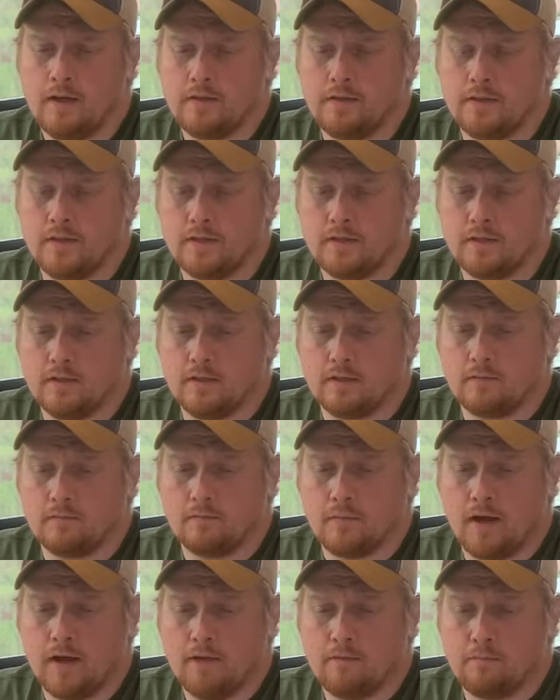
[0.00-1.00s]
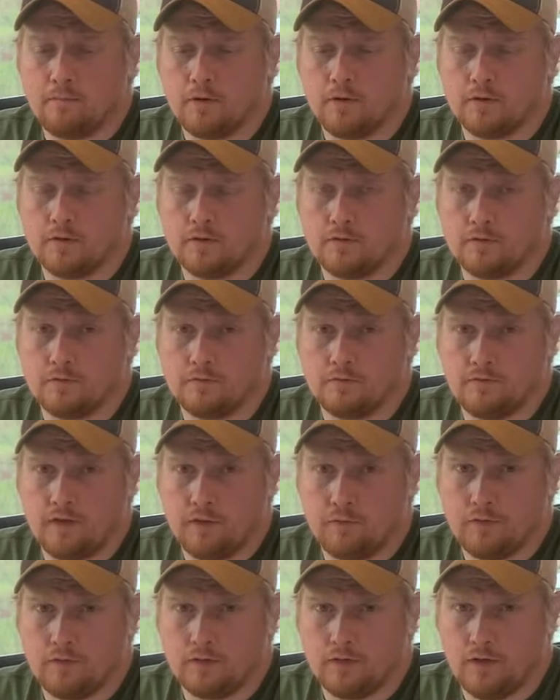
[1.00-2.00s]
This is my personal
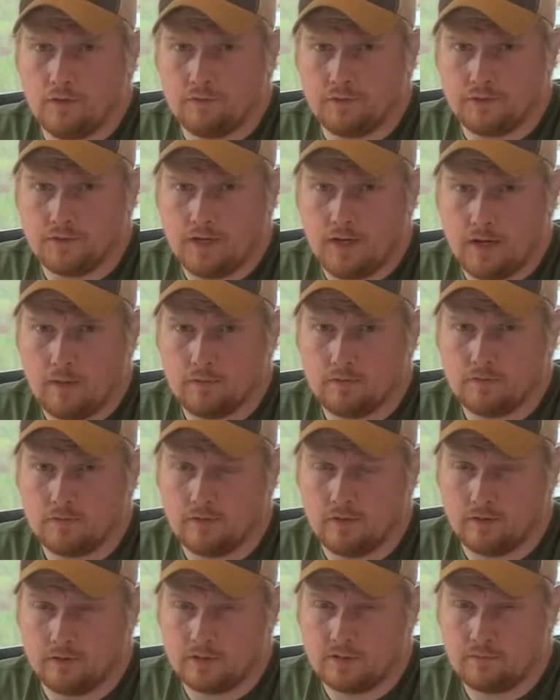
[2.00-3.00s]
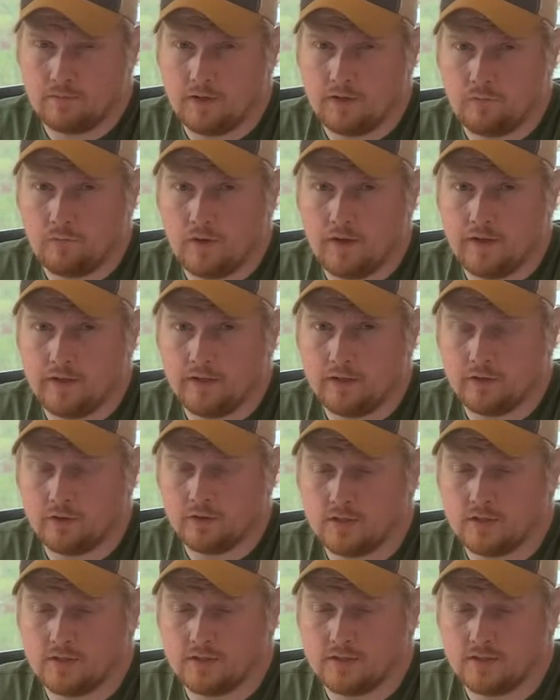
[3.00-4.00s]
favorite of the types, and I'll explain why in here in
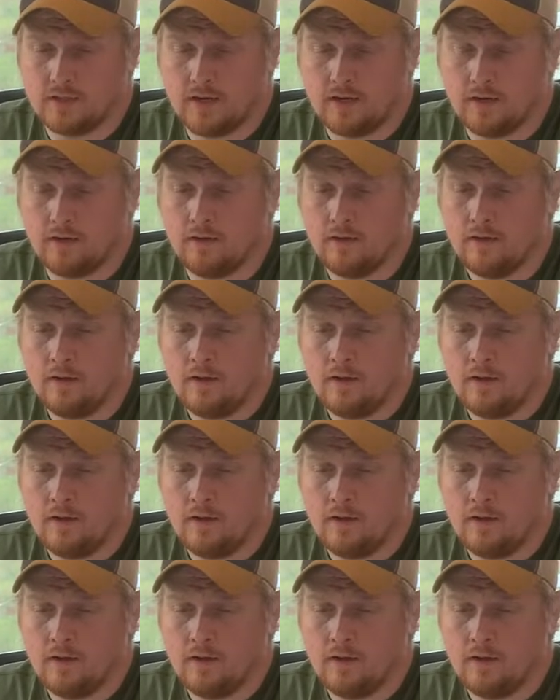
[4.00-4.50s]
a second.